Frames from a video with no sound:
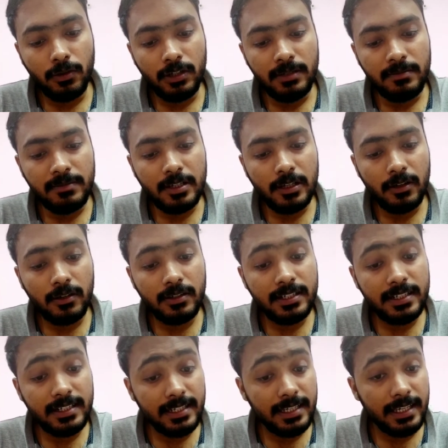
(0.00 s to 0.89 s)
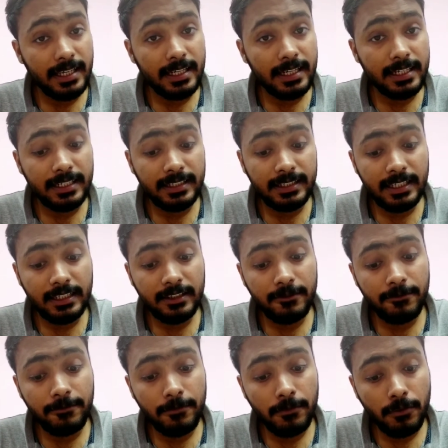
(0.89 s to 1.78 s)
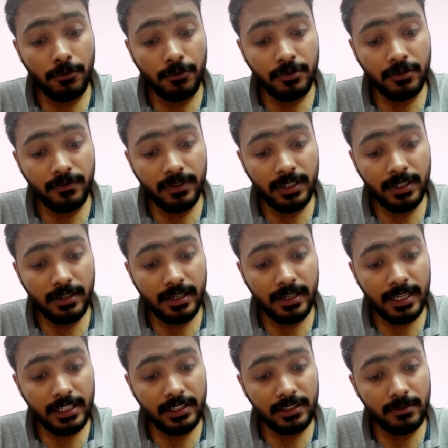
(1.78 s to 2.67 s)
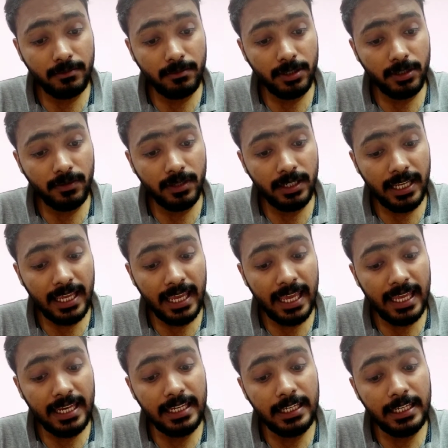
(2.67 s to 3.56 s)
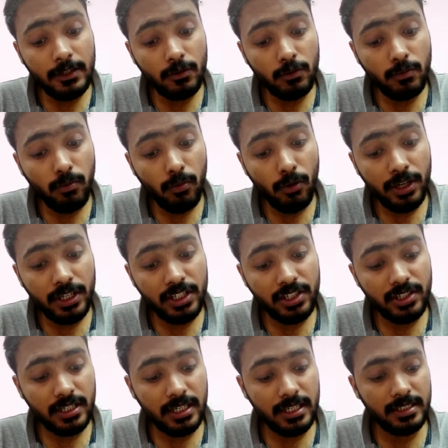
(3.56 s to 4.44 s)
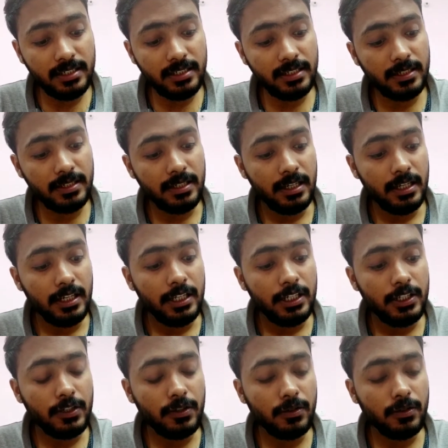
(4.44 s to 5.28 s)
Coulomb's law states that the force of interaction between any 2 point charges,